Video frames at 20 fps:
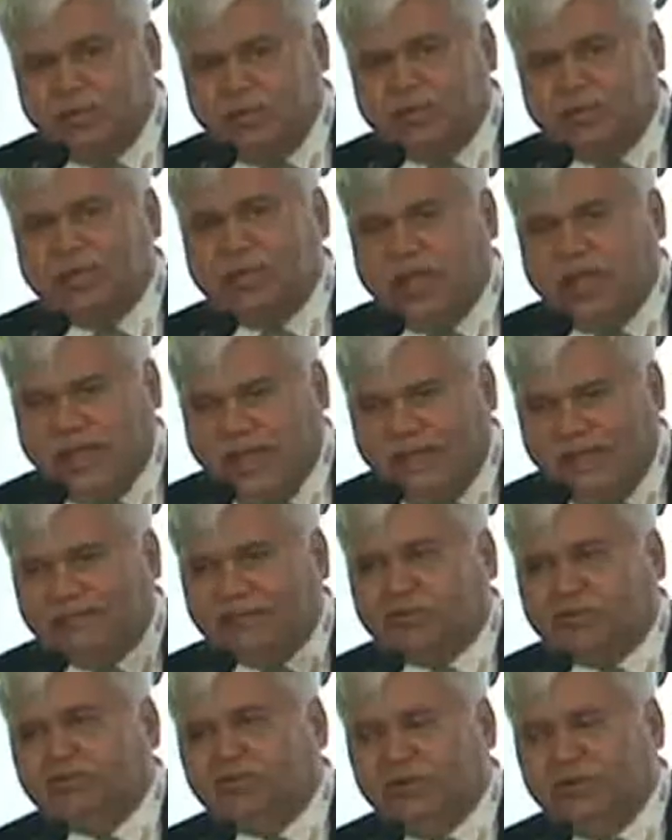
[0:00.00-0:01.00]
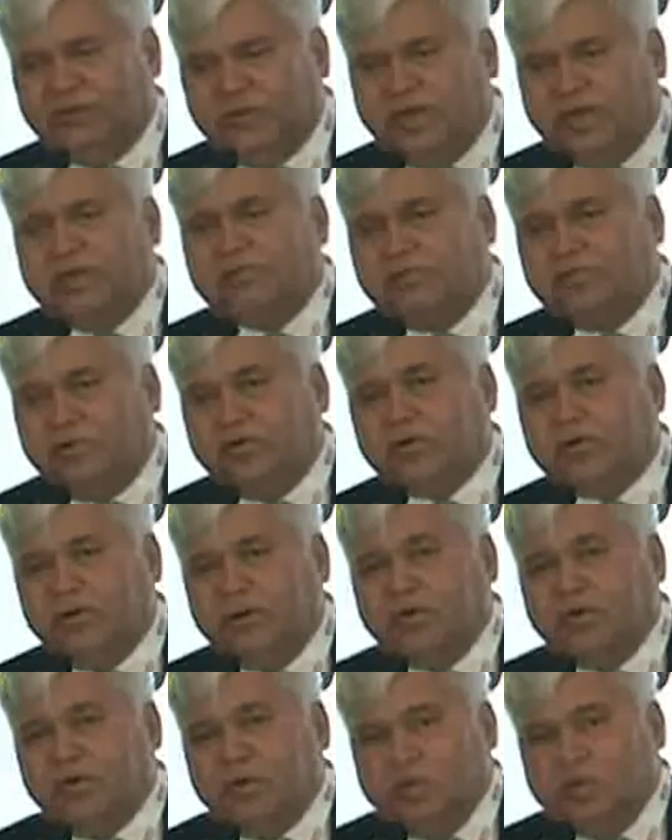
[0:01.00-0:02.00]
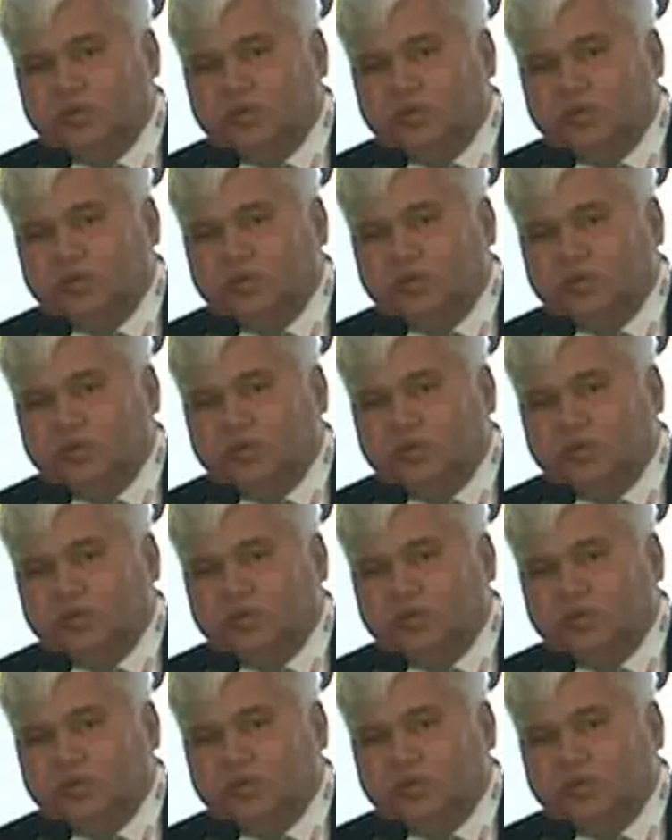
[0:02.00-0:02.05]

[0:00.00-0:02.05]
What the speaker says: We have to, and therefore